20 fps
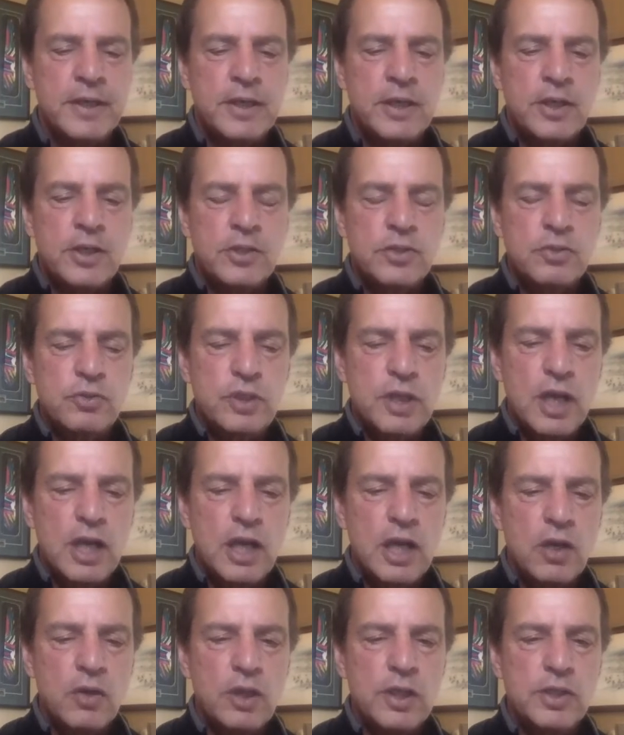So
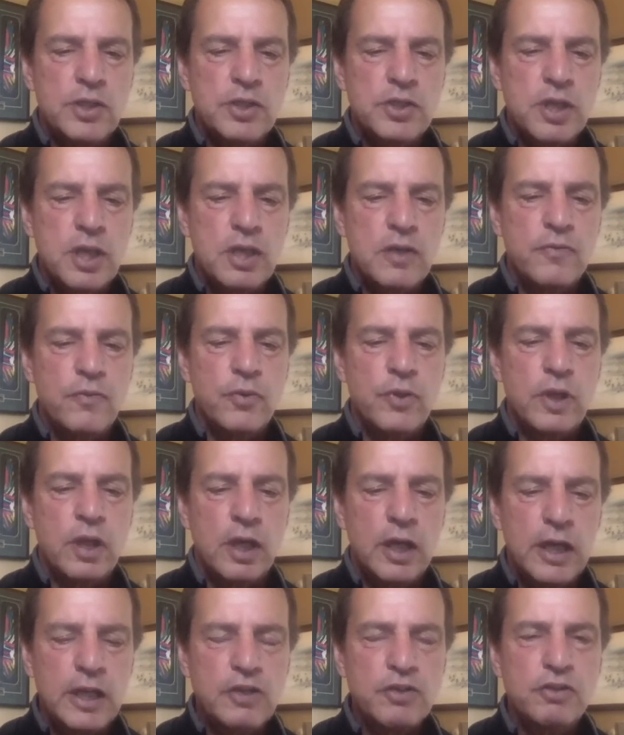now, instead of when
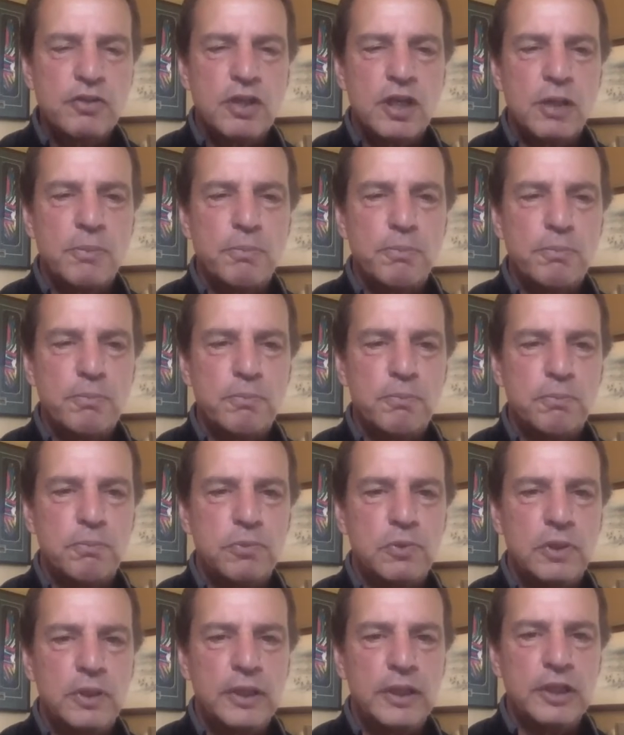I grew up
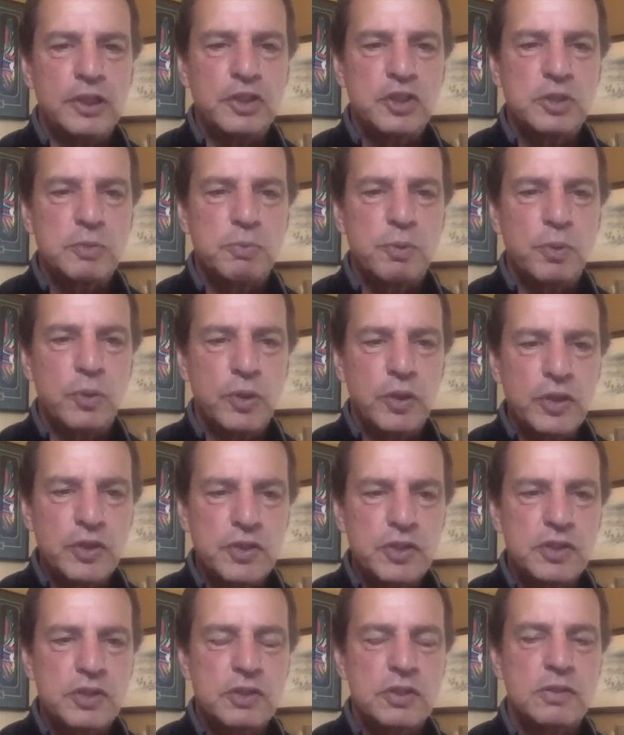playing
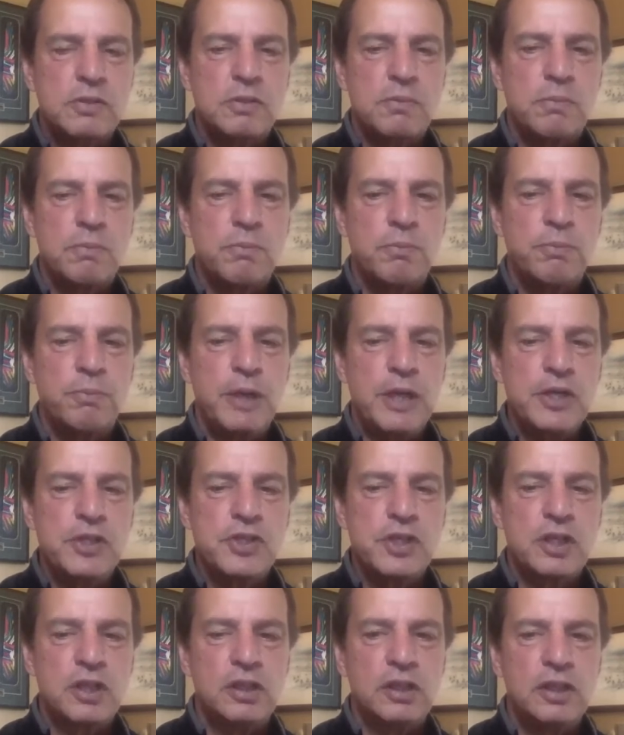sports,
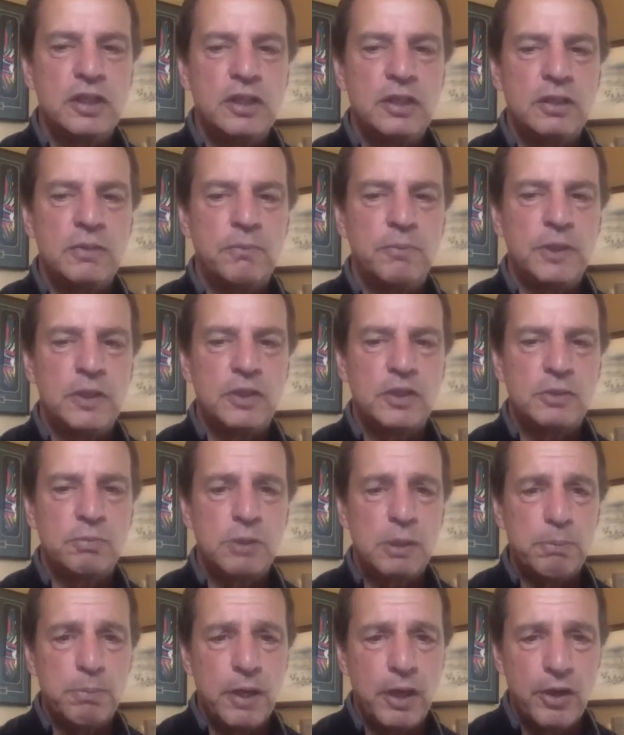basically because
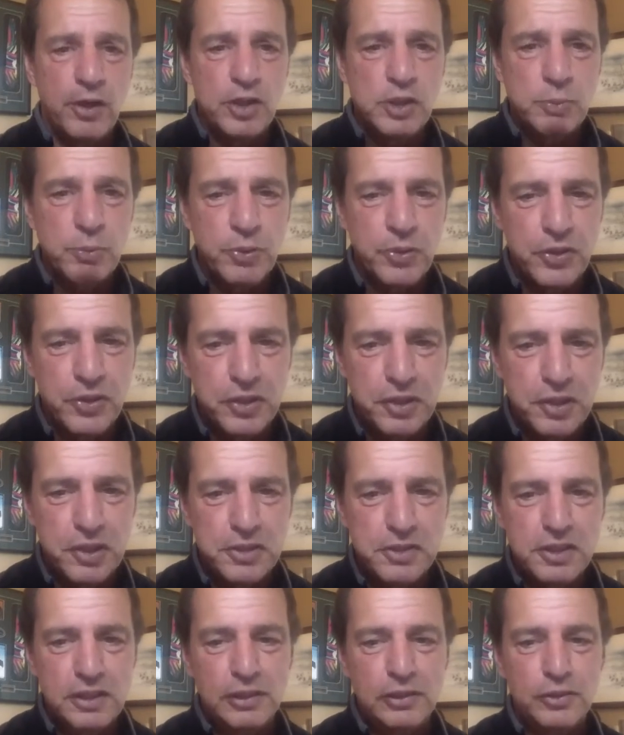my parents put it in
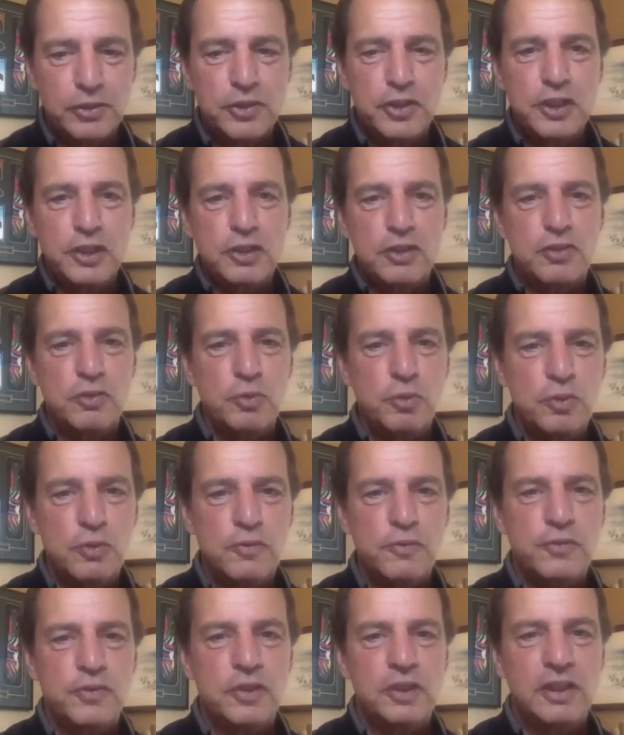as a learning tool
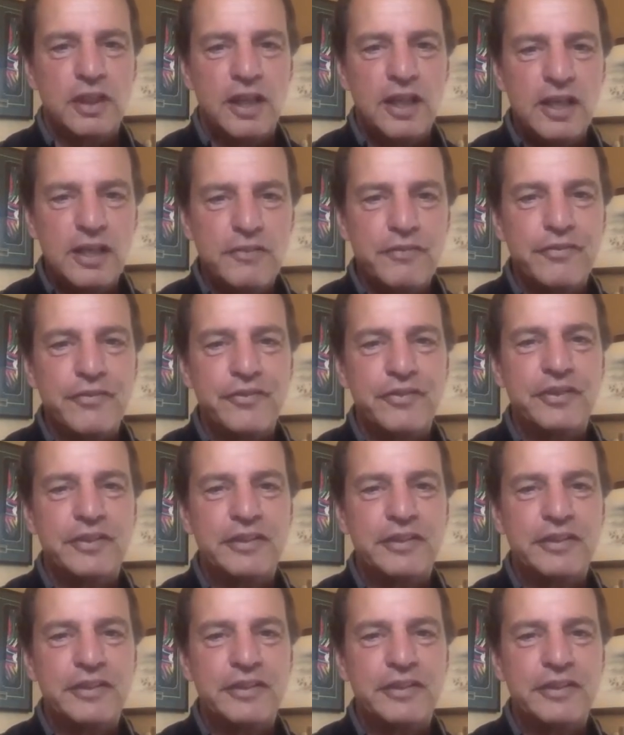for life,